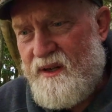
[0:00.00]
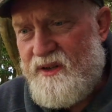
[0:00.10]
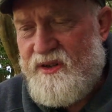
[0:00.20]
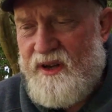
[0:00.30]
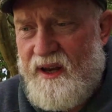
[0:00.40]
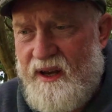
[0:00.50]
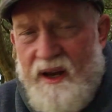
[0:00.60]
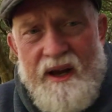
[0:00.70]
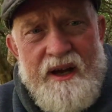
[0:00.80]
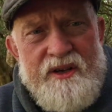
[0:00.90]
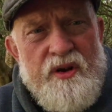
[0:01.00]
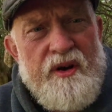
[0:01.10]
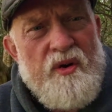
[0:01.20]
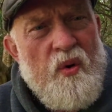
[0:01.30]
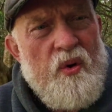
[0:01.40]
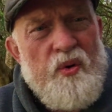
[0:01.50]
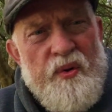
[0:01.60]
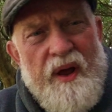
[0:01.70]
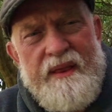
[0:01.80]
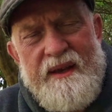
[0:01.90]
is not an all
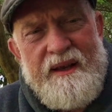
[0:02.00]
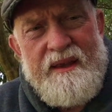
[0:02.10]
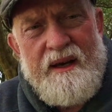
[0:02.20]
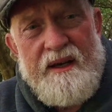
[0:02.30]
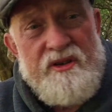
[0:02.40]
or nothing thing.